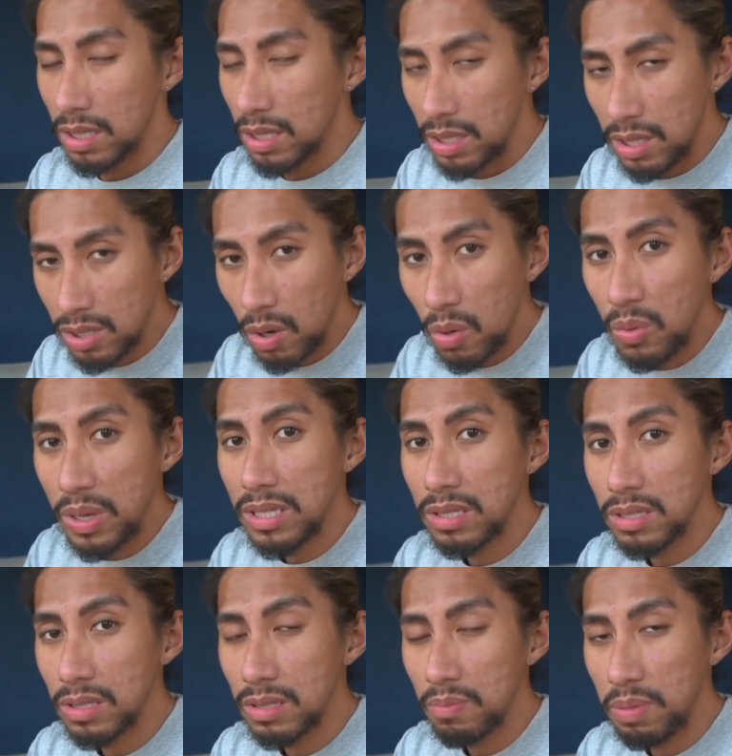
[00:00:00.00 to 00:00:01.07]
there's
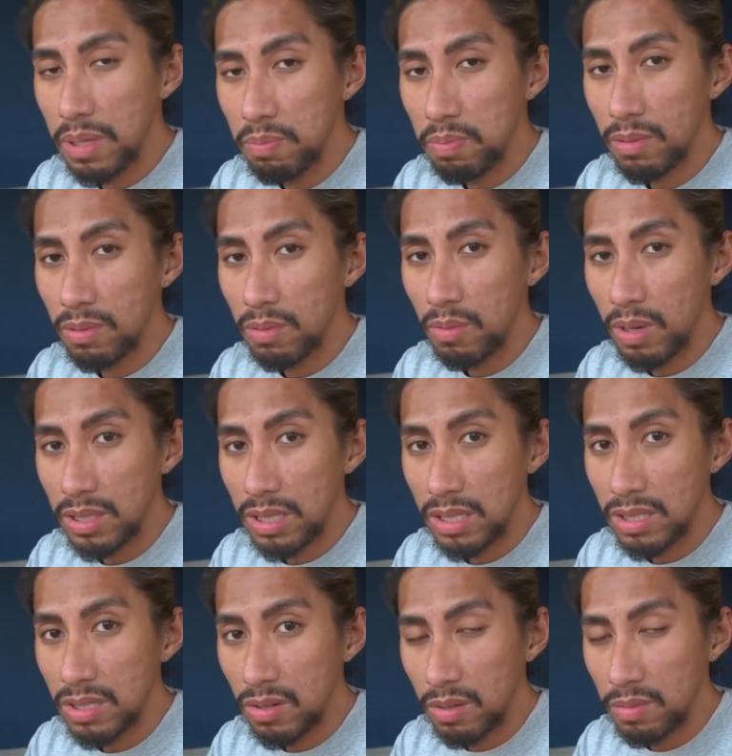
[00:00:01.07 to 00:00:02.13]
always people wanting
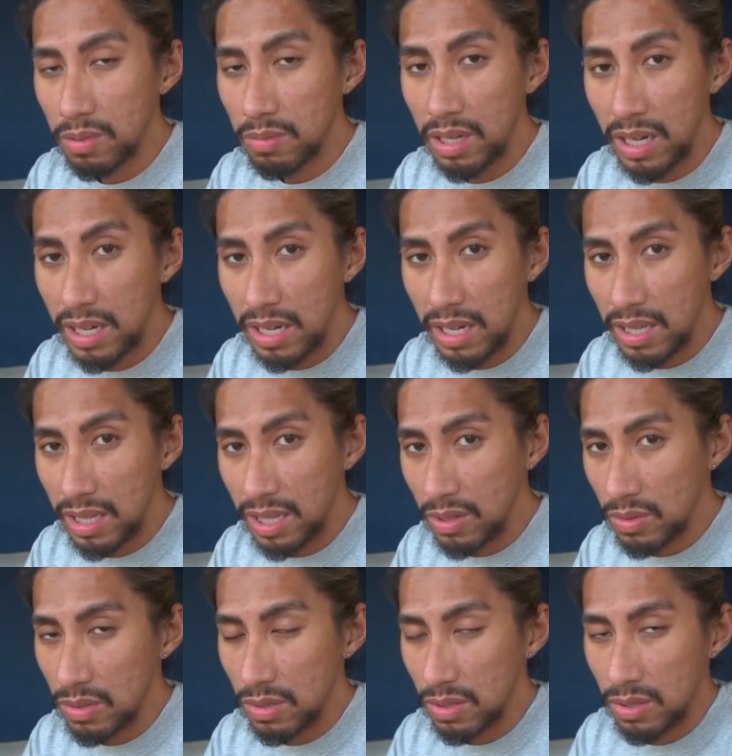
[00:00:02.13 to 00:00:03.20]
the Scorpio. They're in the eighth
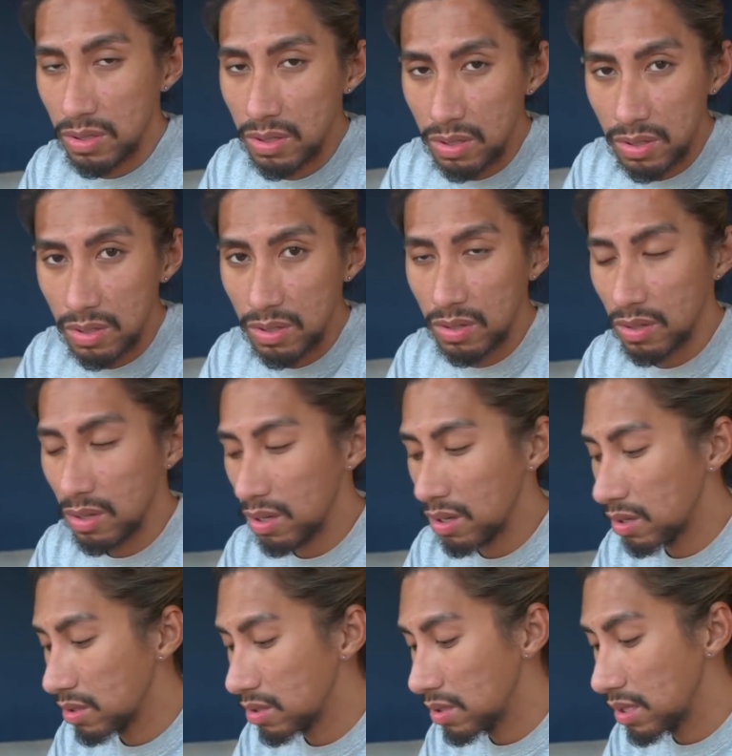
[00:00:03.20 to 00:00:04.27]
house. Okay.
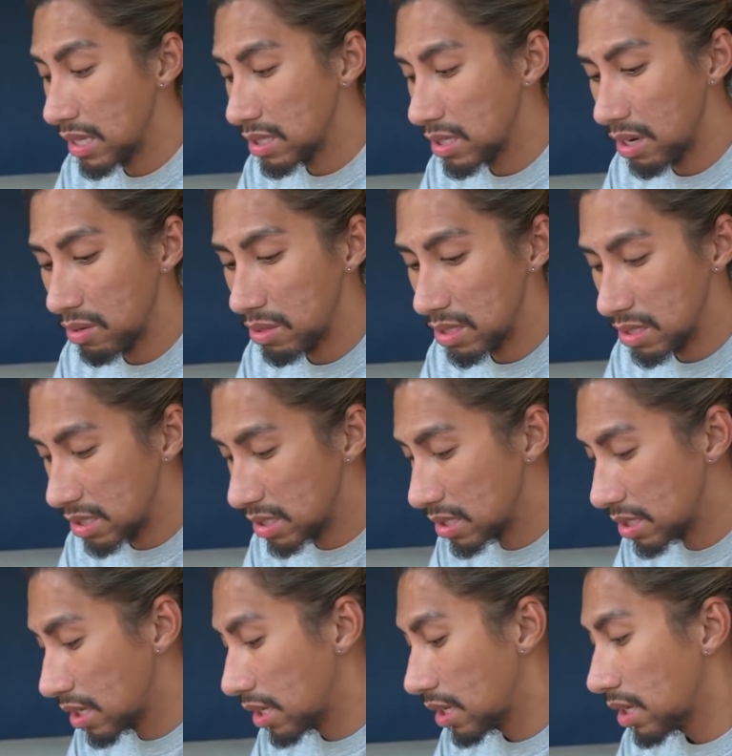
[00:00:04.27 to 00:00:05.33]
That's how it is.
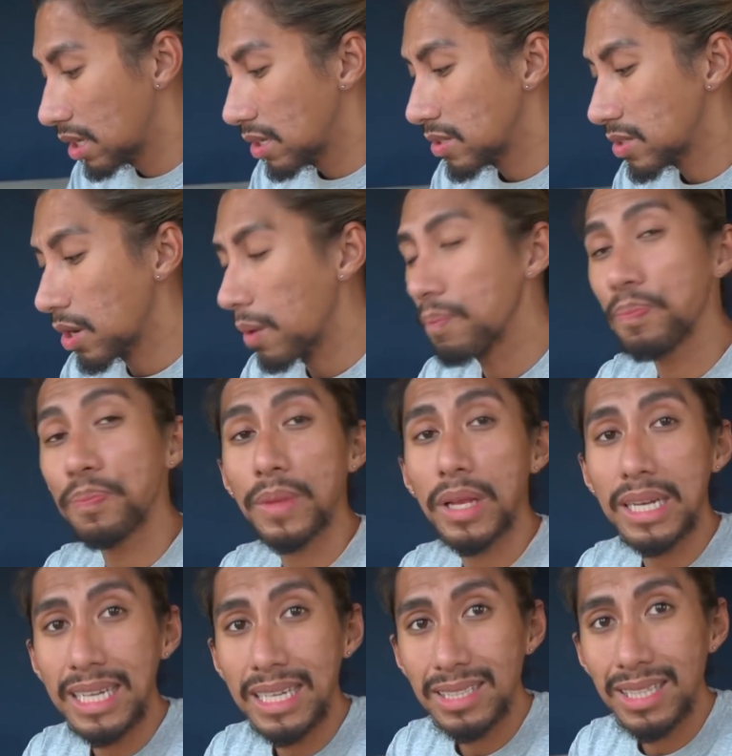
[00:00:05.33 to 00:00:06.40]
So,
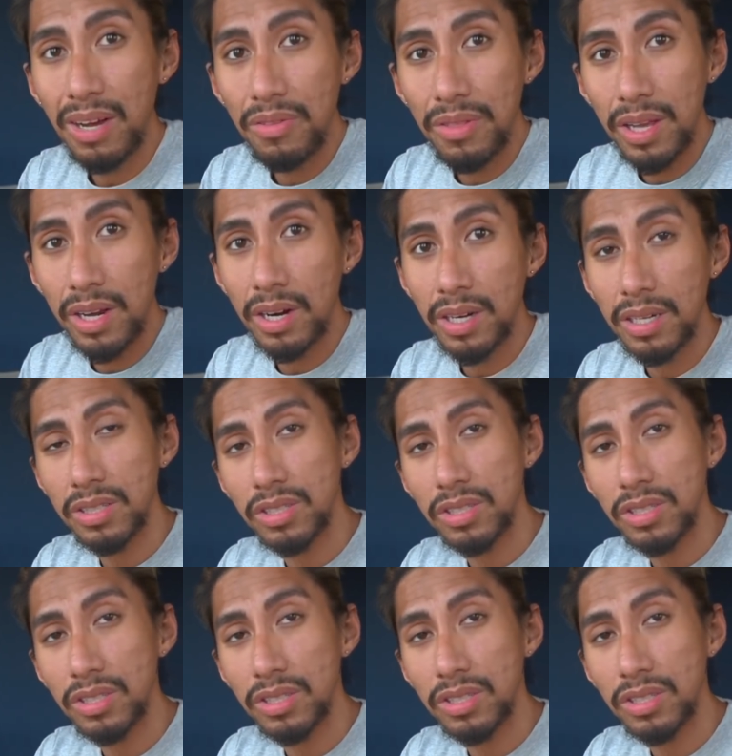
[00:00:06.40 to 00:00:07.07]
link down there in the